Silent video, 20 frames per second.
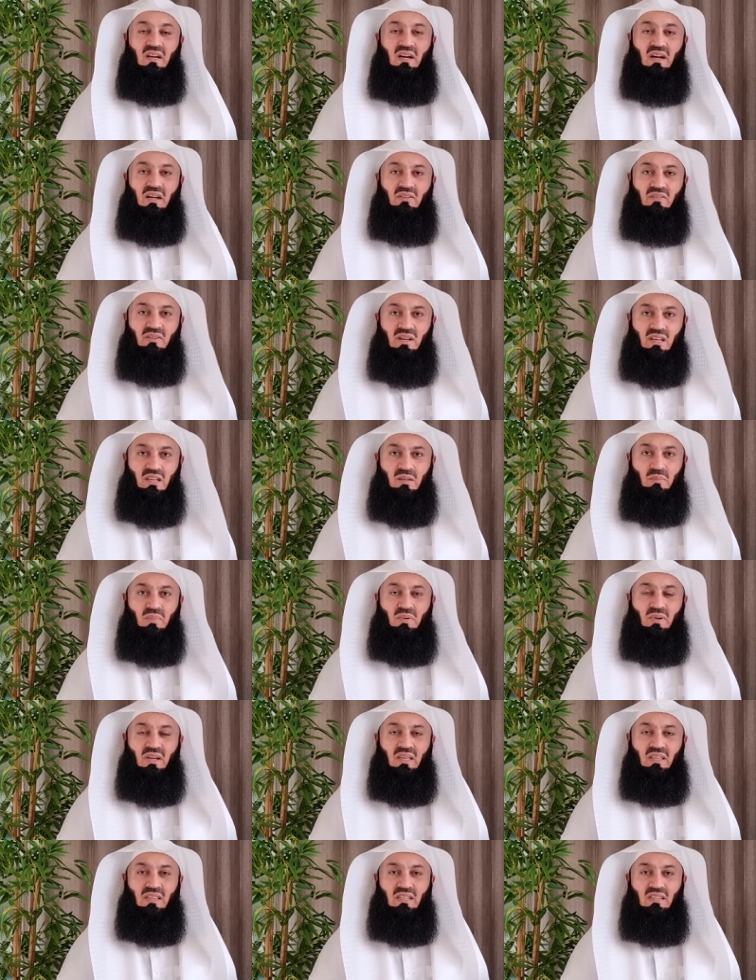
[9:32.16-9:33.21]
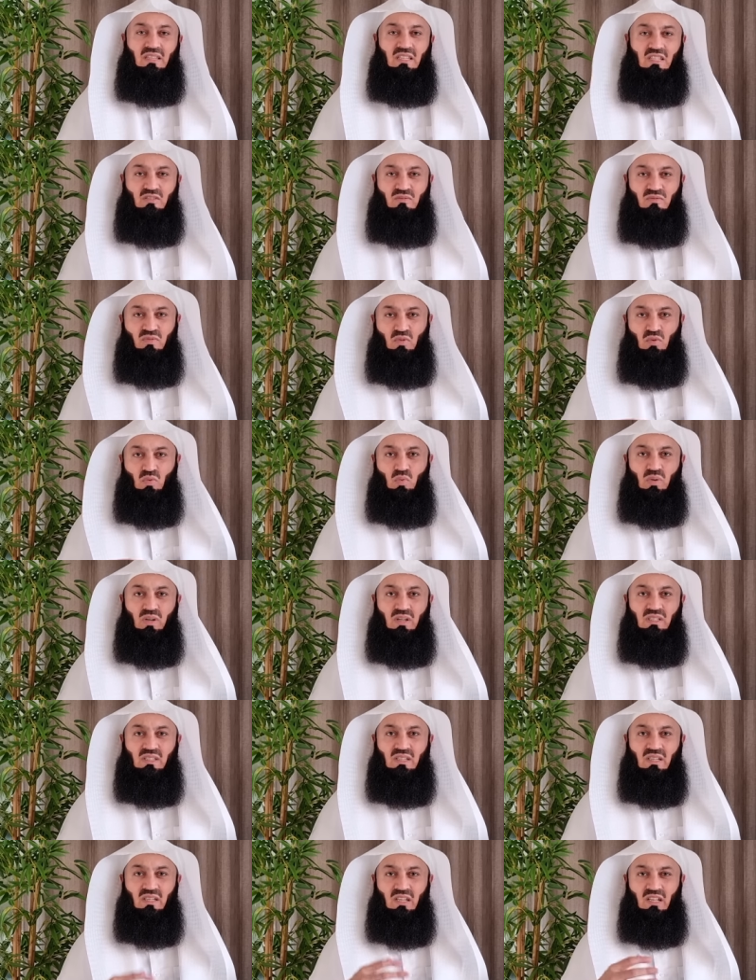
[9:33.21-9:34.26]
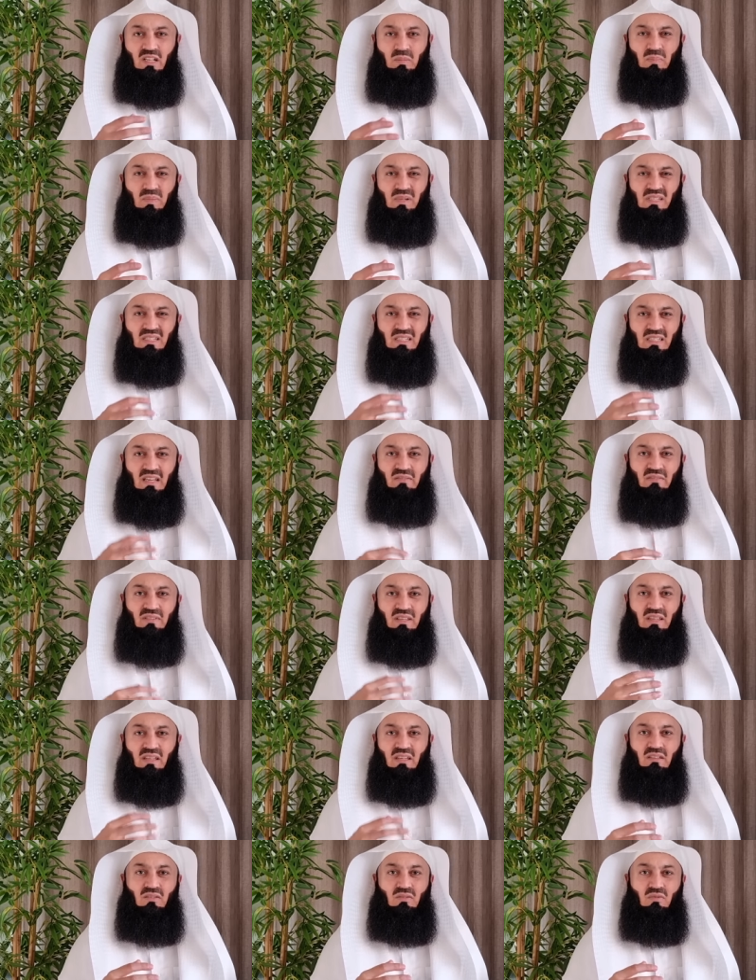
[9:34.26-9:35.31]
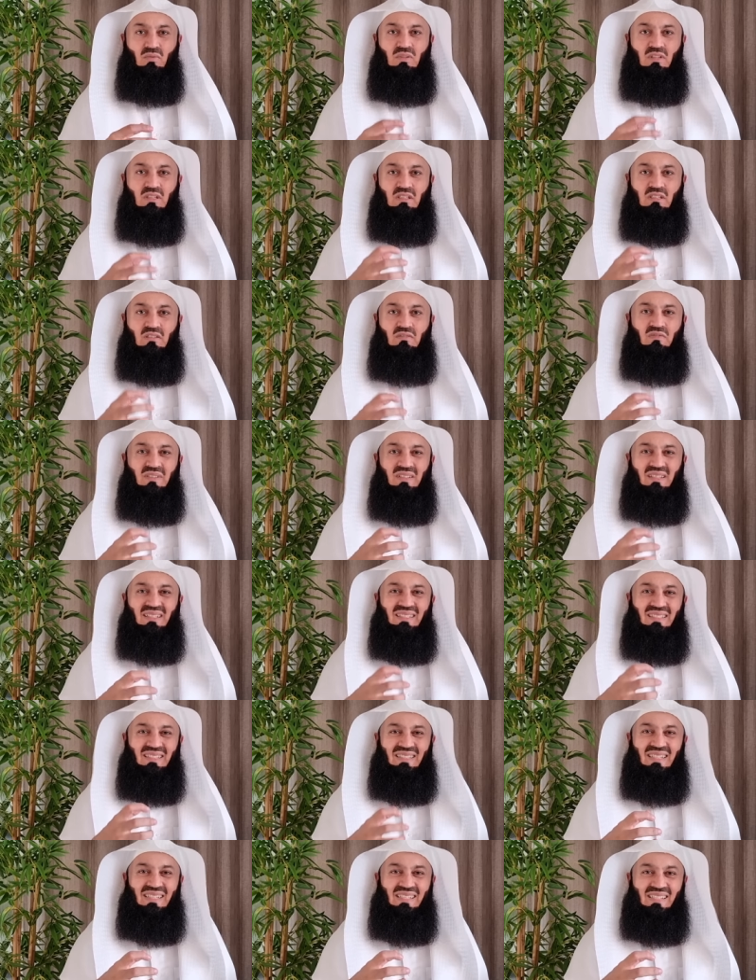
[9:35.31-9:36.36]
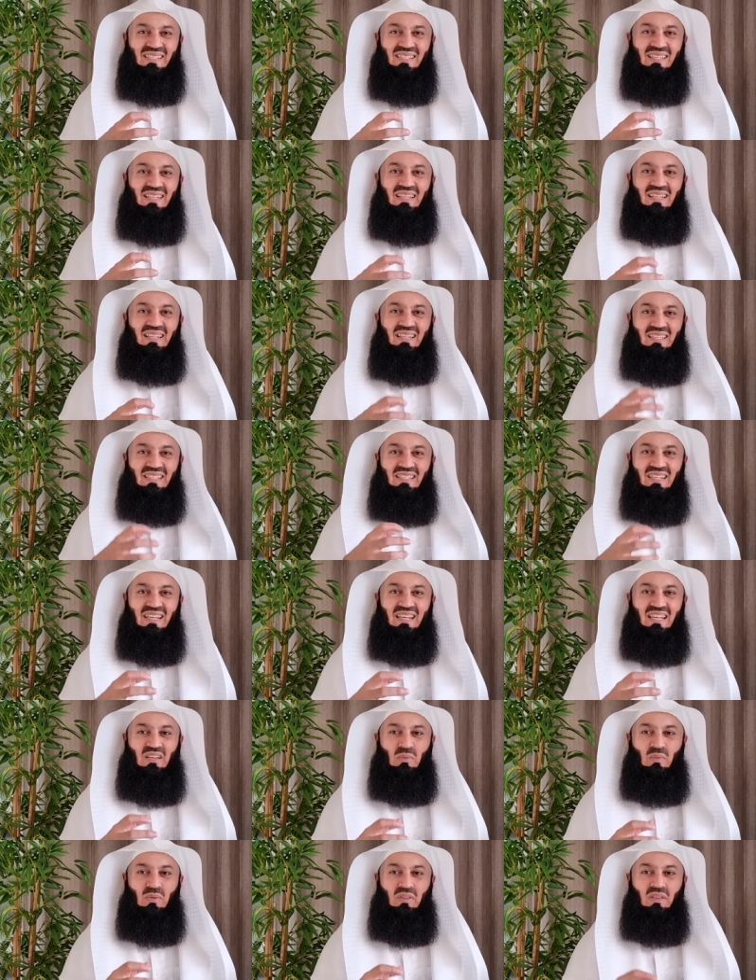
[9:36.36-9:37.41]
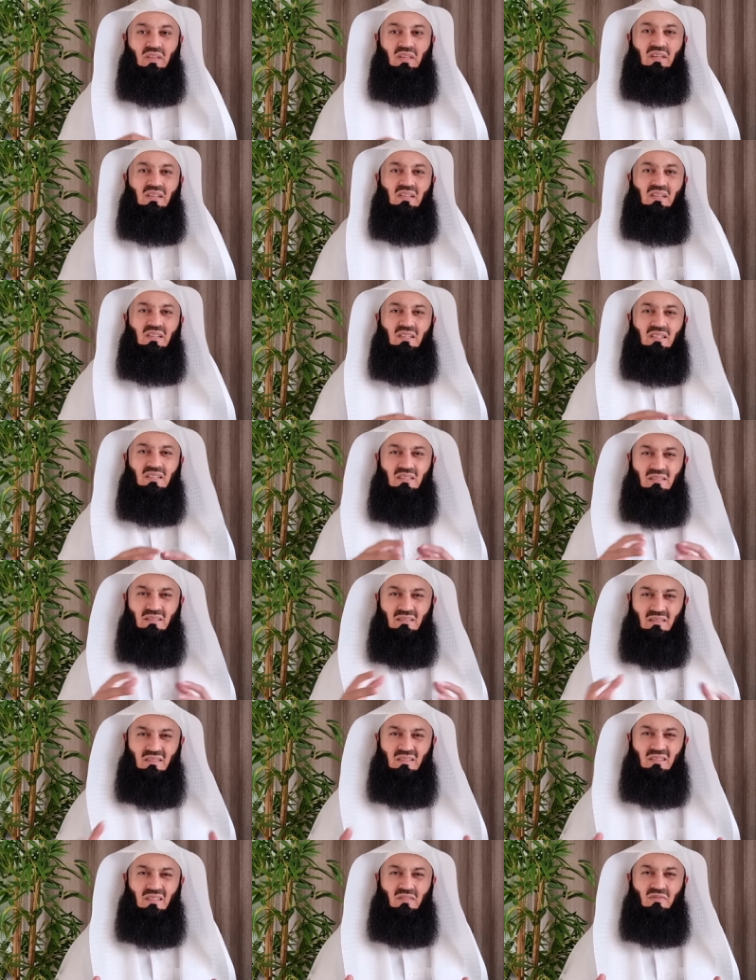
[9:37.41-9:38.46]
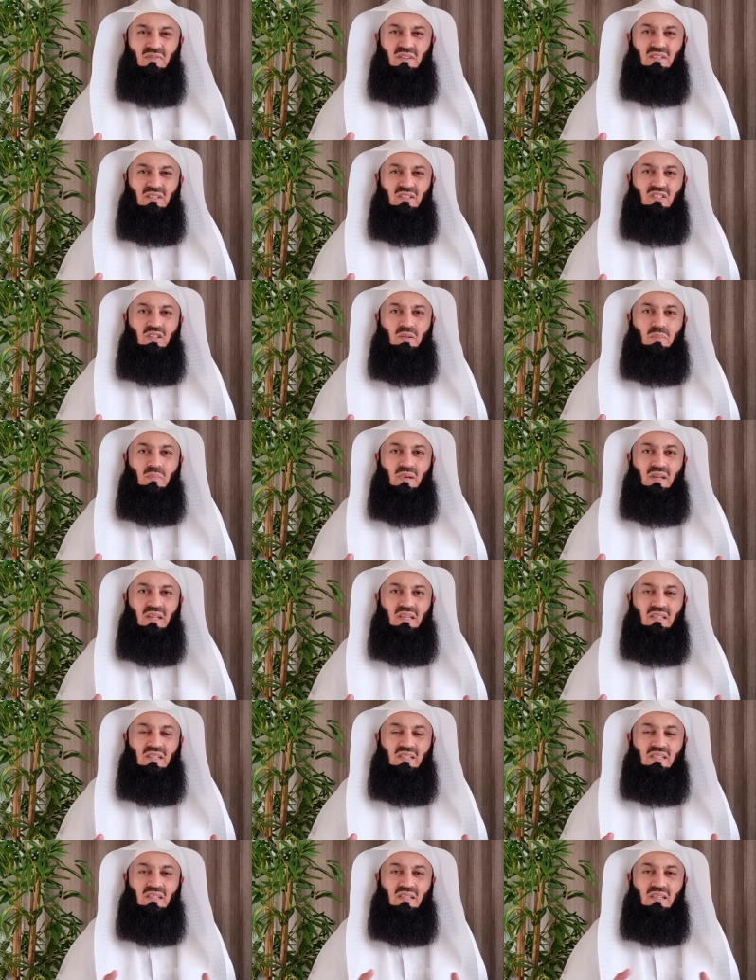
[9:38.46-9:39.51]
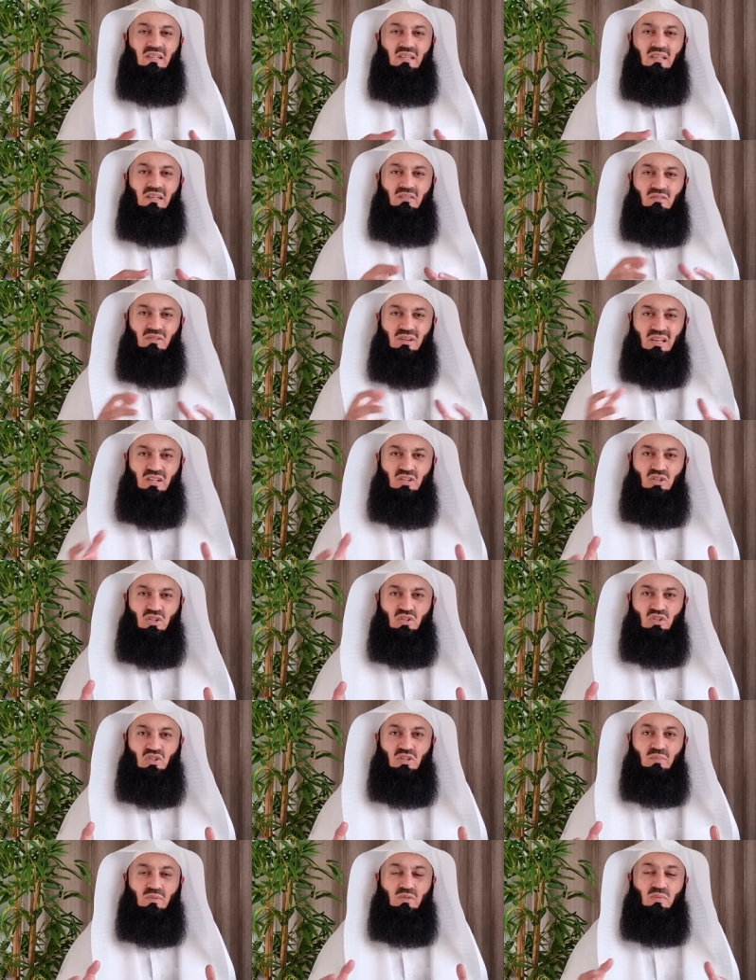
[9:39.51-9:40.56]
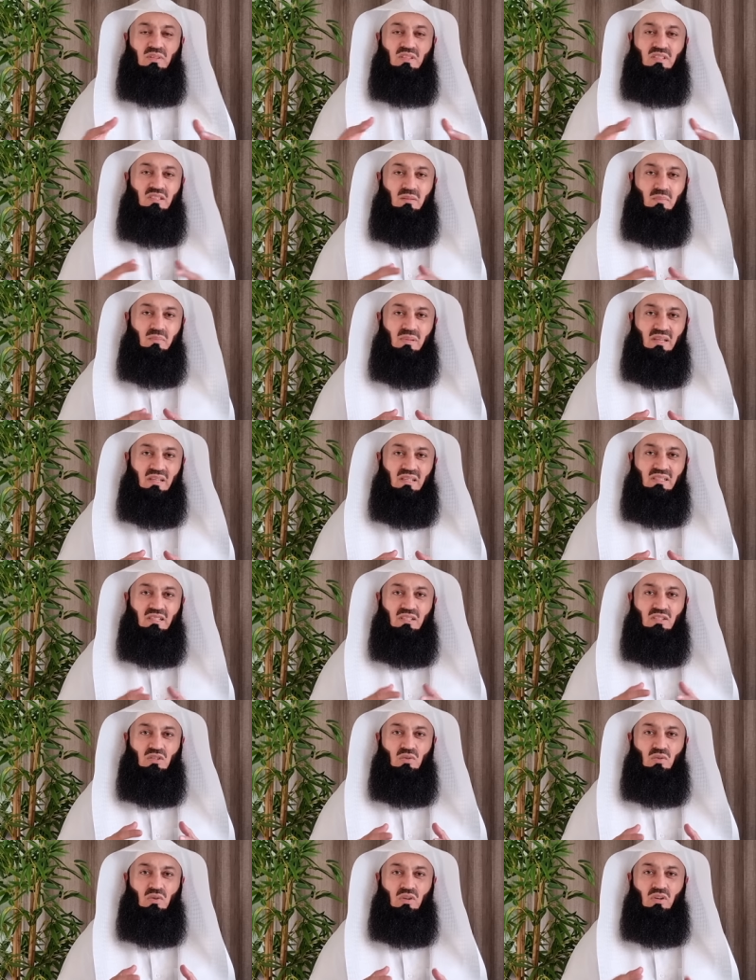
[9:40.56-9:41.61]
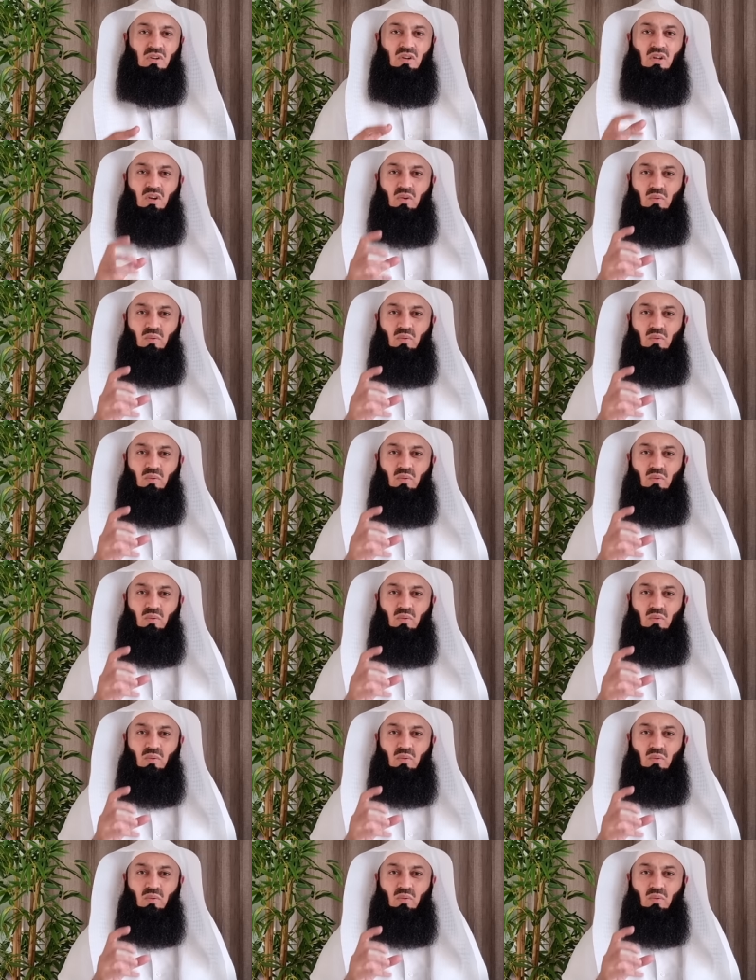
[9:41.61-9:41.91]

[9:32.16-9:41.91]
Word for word: I really pray that these few words can help us navigate through the difficulties dealing with difficult siblings, relationships with siblings, and so on.